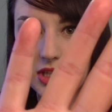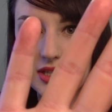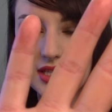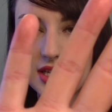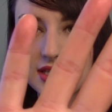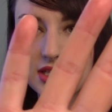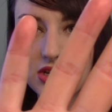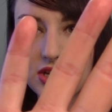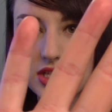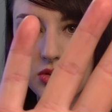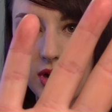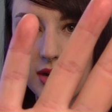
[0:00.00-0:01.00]
You can see it still
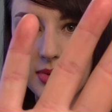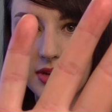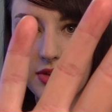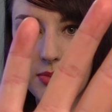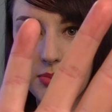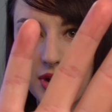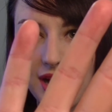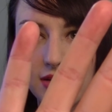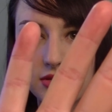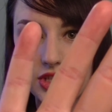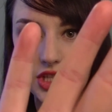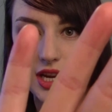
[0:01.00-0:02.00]
has quite a bit of a
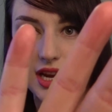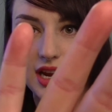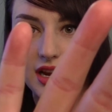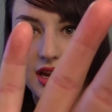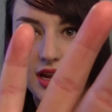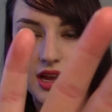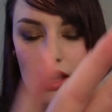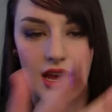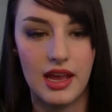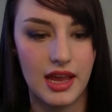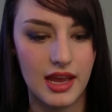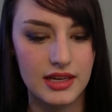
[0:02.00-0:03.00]
brown shade,
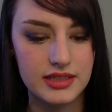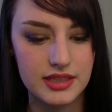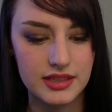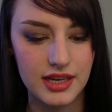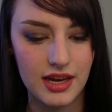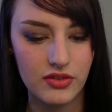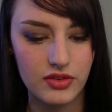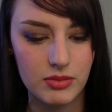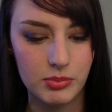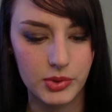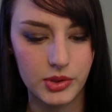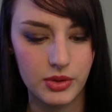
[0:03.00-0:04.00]
and the navy
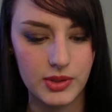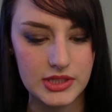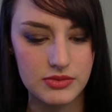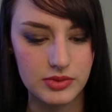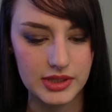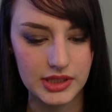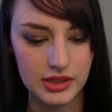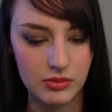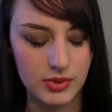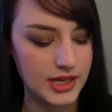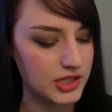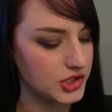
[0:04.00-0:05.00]
blue is really
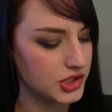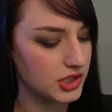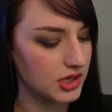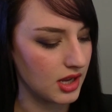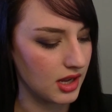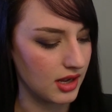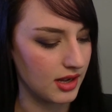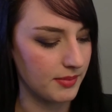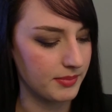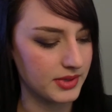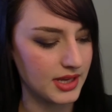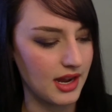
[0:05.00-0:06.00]
rich.
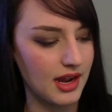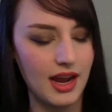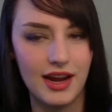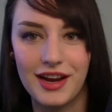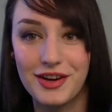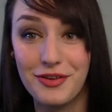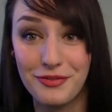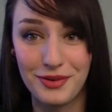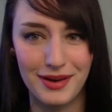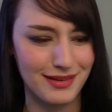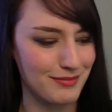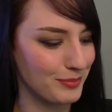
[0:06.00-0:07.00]
Yeah, I kind of
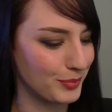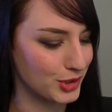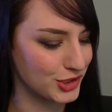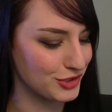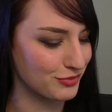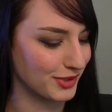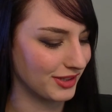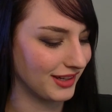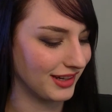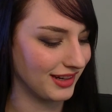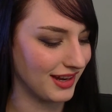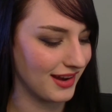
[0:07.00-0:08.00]

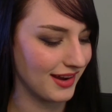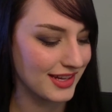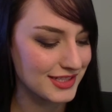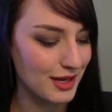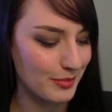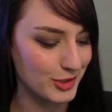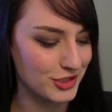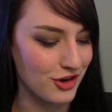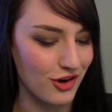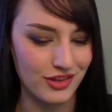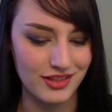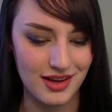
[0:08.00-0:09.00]
I guess I pushed
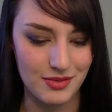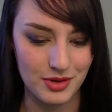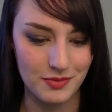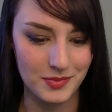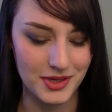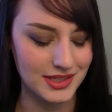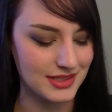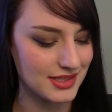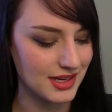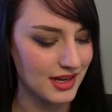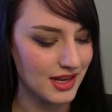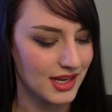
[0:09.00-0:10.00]
hard on that one,
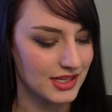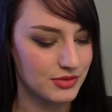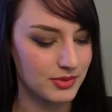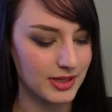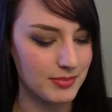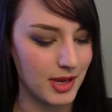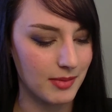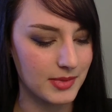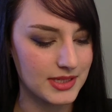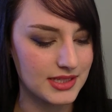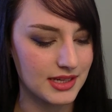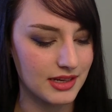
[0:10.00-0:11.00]
but it's really
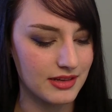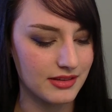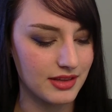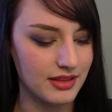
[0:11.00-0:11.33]
pigmented.